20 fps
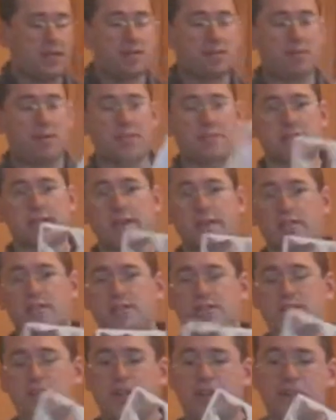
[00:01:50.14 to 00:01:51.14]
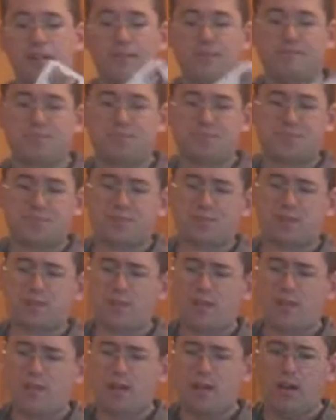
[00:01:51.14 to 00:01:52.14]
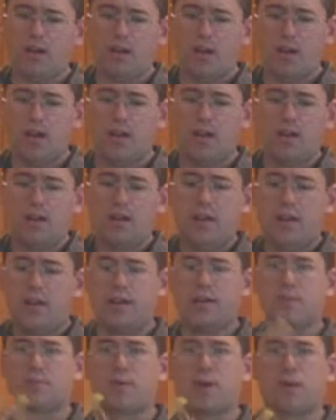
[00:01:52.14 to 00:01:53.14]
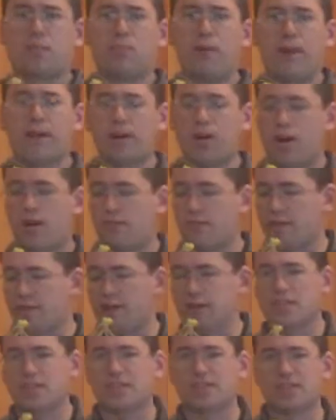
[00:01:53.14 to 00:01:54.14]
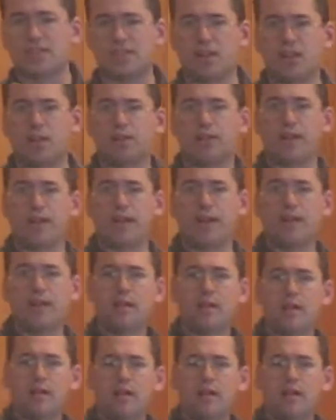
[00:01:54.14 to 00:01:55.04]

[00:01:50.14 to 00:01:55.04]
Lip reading: this piece like you see here. You just kind of break it off there to the cellophane